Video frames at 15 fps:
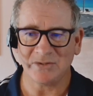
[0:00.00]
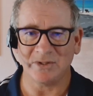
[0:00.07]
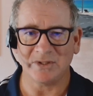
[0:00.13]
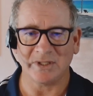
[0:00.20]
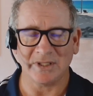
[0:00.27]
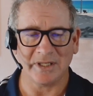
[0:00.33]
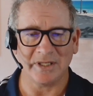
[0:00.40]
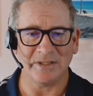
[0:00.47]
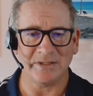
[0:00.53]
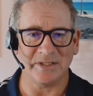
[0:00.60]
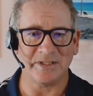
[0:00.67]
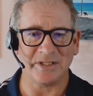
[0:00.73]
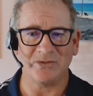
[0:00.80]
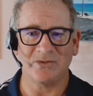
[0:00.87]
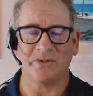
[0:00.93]
So it's a
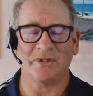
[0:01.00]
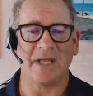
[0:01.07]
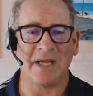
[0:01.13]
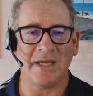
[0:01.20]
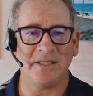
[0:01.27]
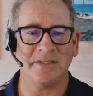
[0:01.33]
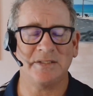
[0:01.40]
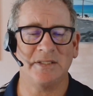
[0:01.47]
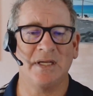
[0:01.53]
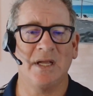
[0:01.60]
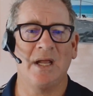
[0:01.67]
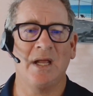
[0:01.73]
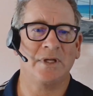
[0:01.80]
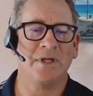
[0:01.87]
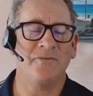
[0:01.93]
centralized
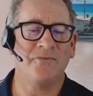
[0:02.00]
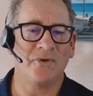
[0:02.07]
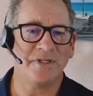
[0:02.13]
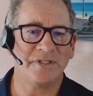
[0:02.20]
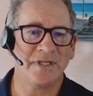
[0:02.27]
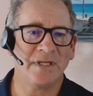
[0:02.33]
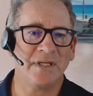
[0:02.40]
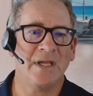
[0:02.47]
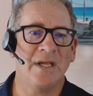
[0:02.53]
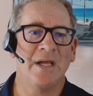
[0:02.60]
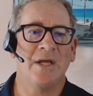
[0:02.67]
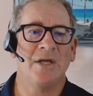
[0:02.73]
invoicing.